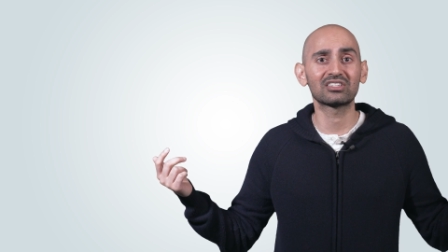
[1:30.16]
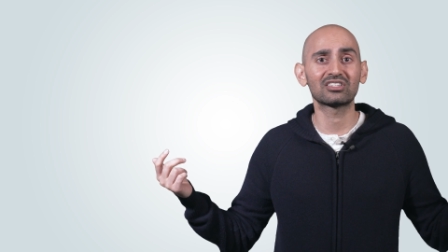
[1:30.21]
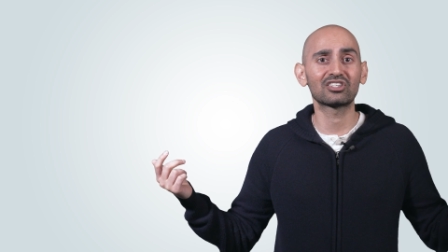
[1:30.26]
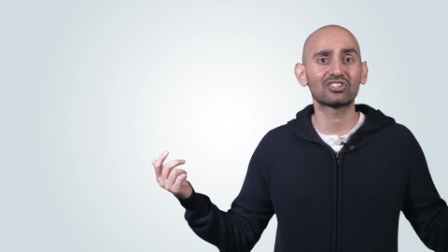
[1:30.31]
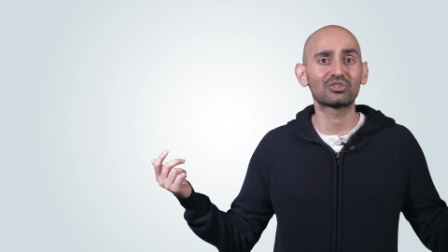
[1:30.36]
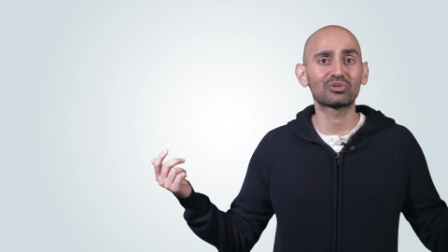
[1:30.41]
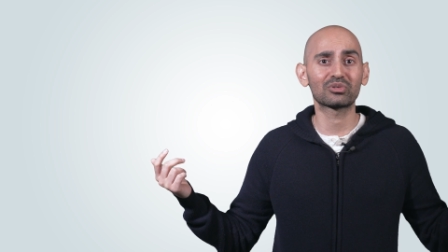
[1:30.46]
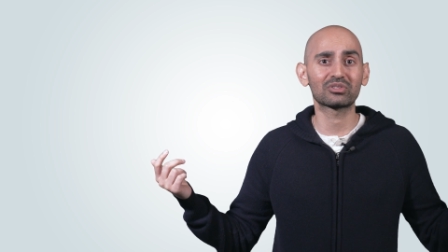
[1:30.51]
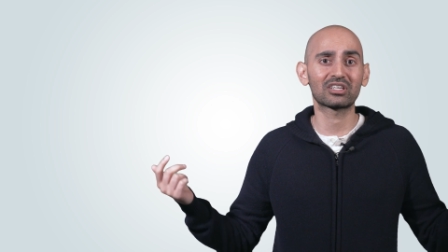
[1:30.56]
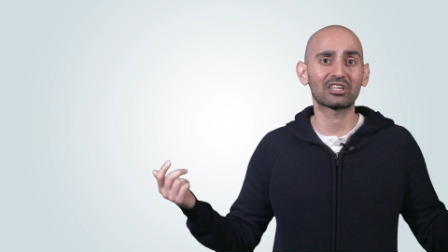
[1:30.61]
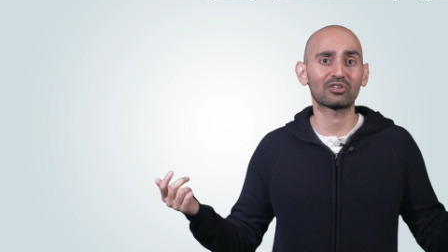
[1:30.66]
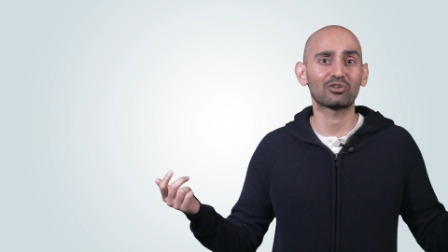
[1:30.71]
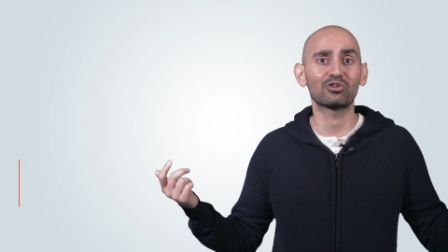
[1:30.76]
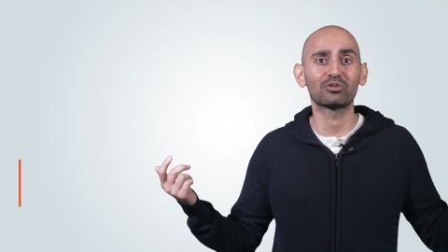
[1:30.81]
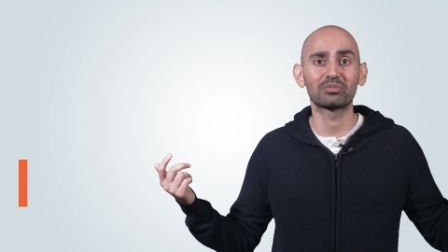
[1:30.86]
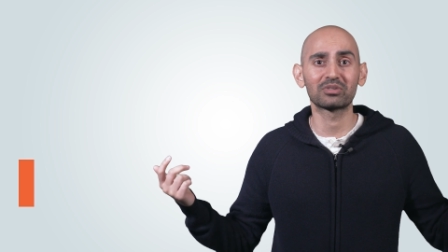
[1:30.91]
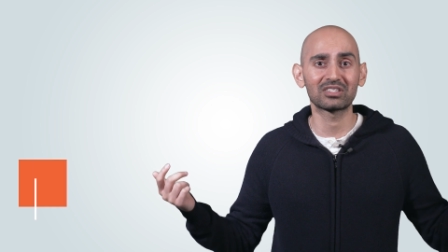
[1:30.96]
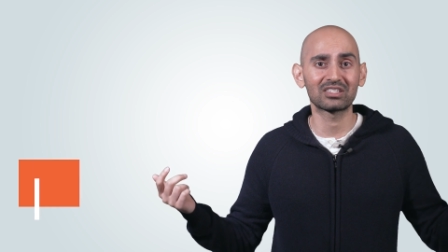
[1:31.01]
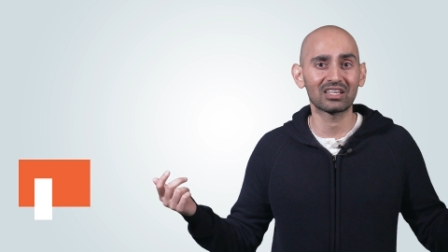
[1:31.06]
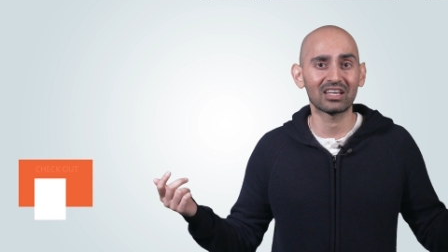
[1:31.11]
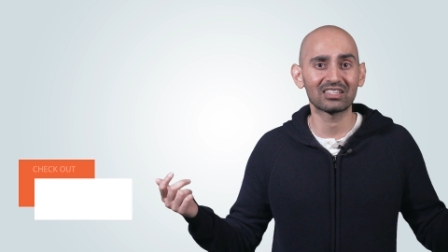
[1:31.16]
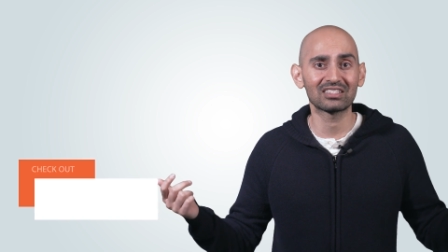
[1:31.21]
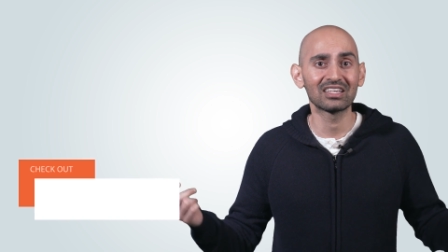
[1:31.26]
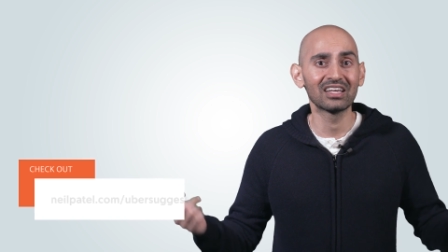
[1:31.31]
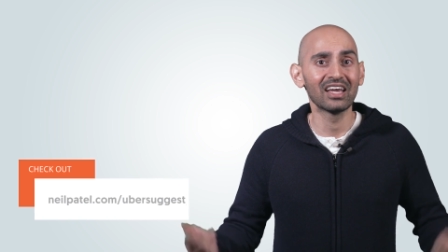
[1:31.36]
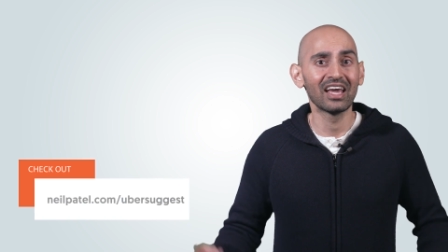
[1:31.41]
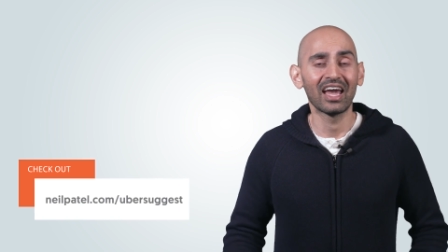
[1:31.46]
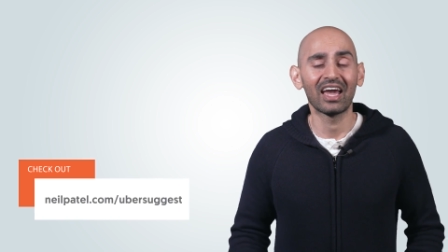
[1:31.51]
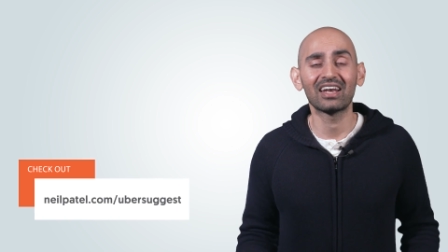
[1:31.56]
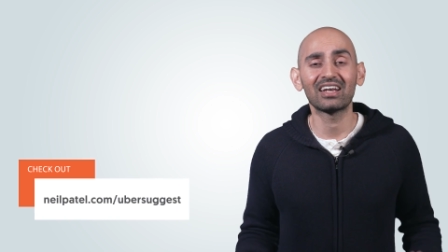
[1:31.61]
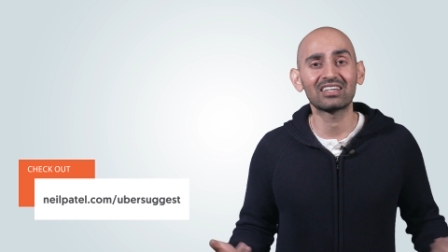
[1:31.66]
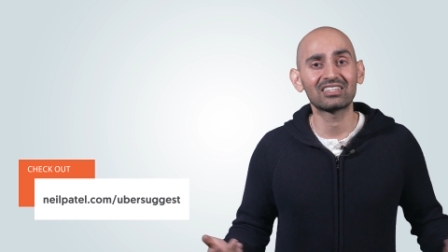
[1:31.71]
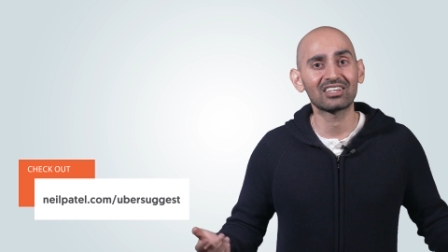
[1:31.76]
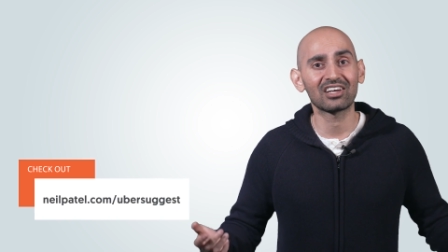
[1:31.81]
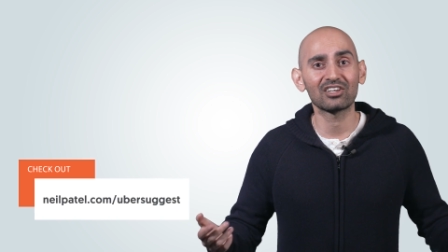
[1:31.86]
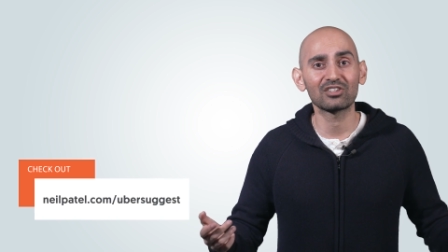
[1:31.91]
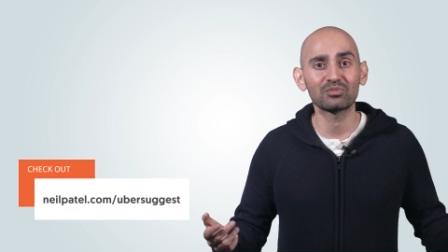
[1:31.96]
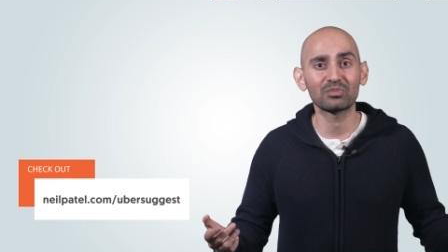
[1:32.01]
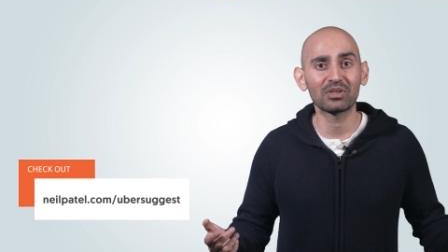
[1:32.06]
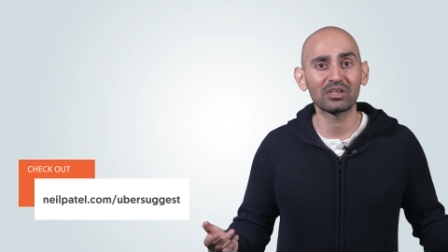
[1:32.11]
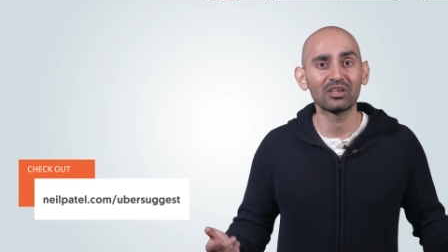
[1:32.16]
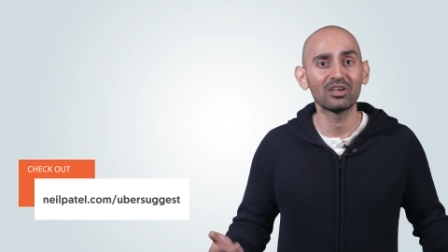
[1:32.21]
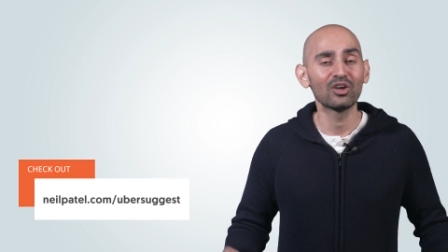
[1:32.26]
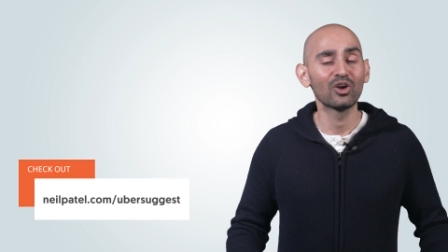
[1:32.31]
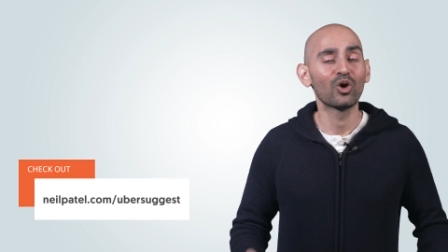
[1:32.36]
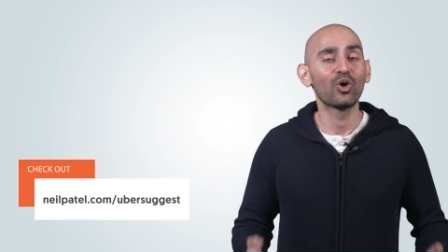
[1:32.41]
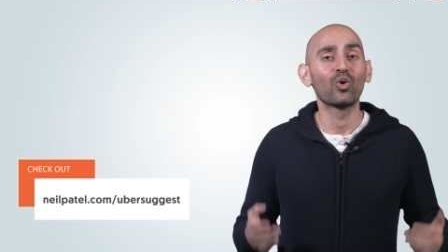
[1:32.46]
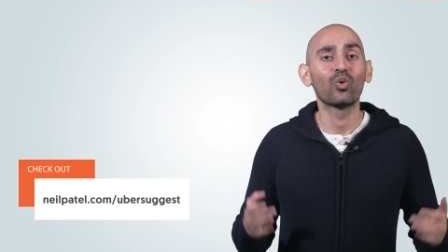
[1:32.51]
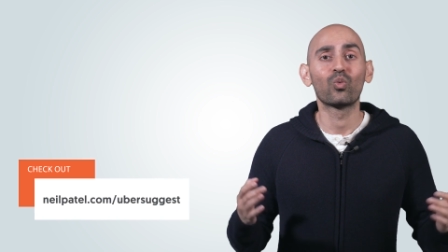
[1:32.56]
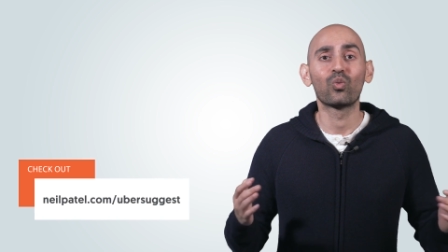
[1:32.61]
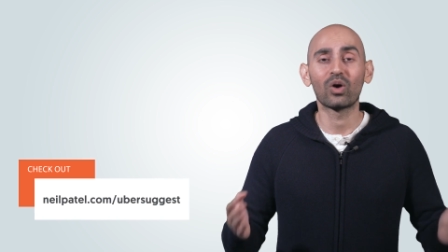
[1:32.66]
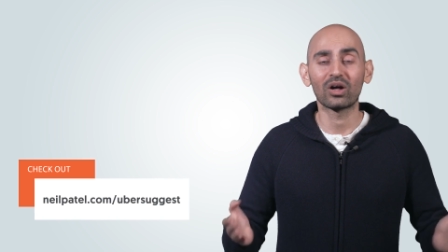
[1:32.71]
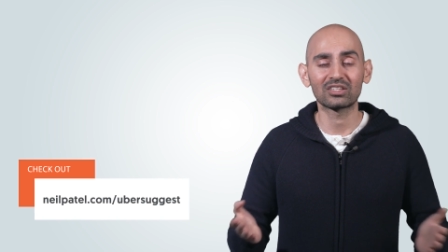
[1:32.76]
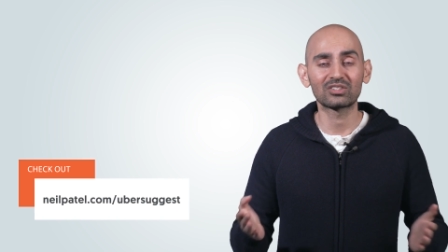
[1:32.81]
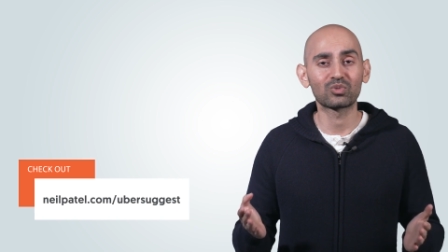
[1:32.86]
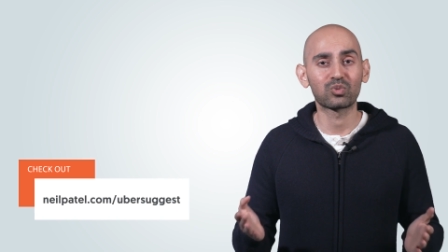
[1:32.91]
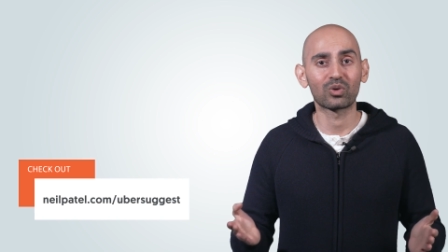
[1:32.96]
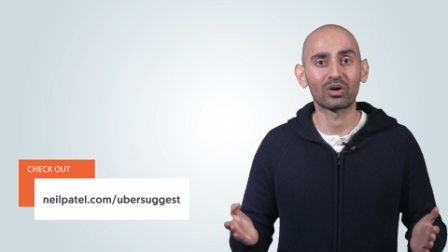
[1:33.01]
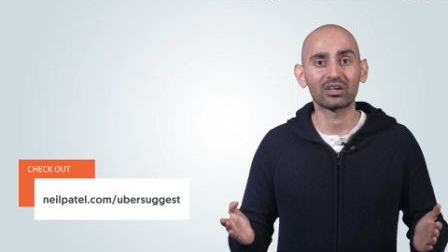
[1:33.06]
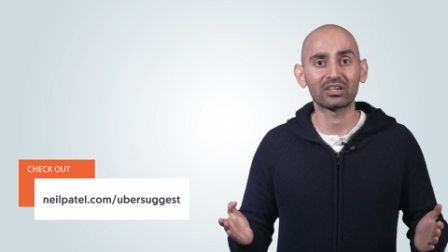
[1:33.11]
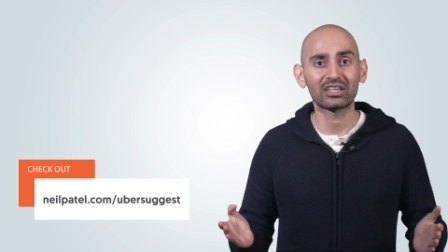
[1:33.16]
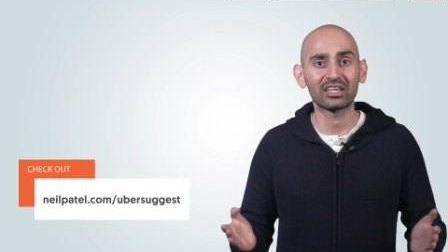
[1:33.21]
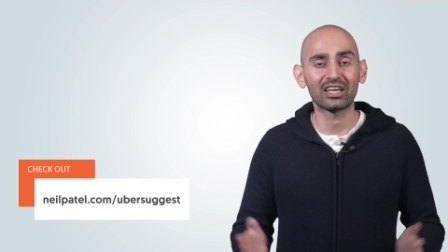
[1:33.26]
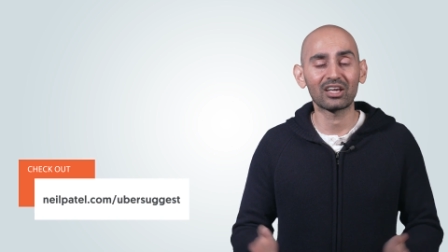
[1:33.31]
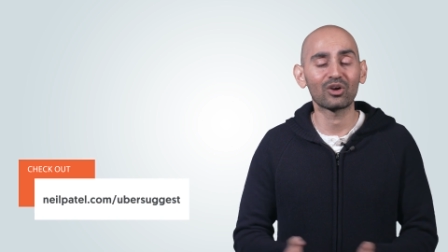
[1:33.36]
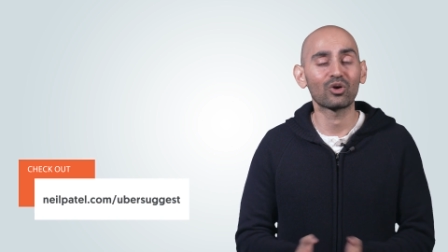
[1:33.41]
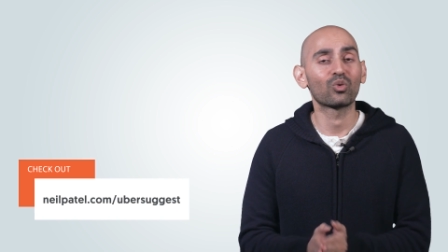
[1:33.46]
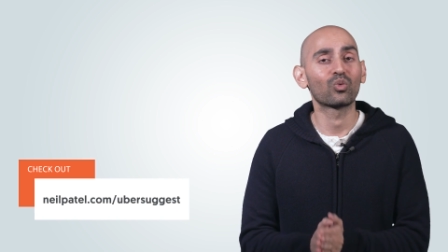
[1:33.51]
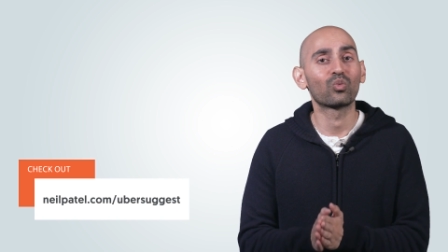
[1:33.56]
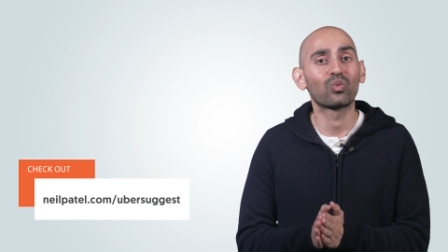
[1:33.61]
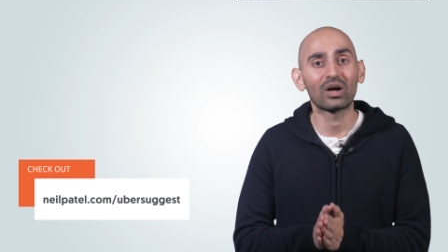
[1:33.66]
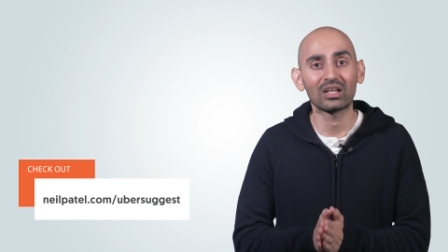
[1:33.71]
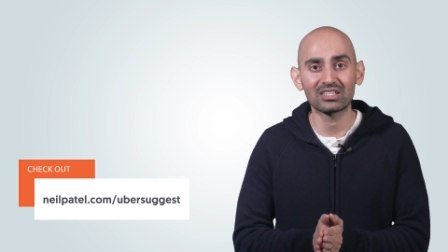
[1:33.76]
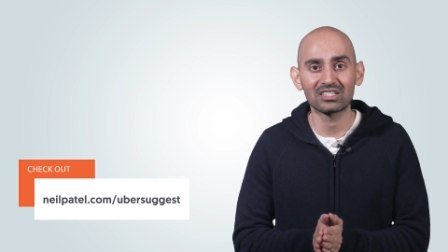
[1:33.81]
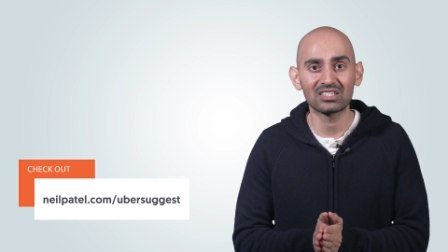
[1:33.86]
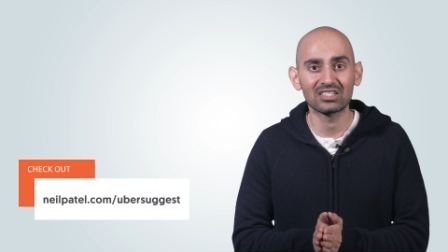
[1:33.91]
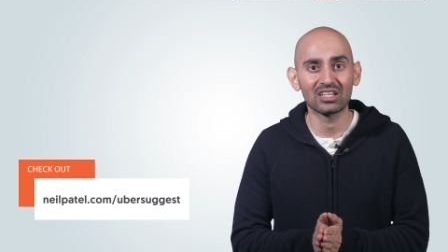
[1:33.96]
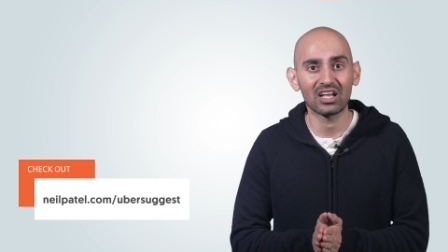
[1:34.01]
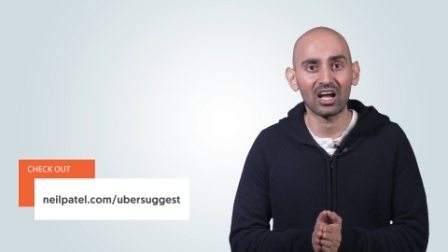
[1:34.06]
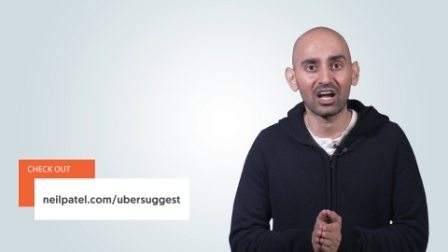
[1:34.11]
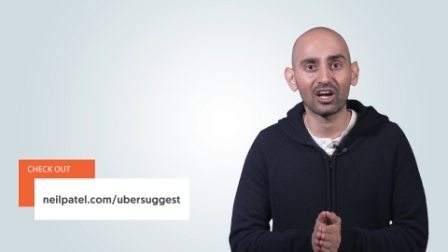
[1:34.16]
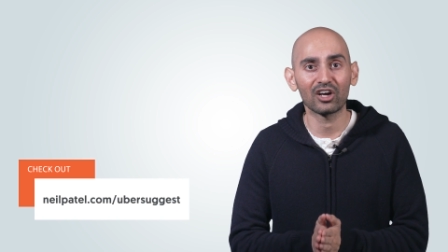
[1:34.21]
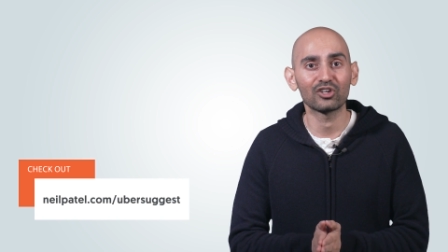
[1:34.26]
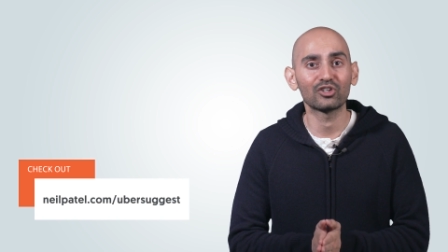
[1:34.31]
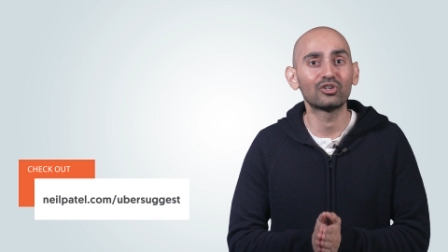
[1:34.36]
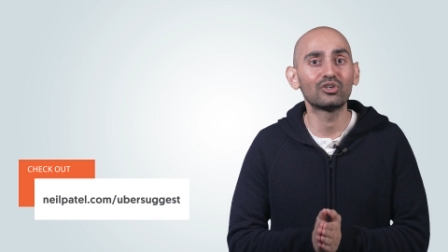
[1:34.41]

into tools like Ubersuggest, and it tells me what's working, what's not,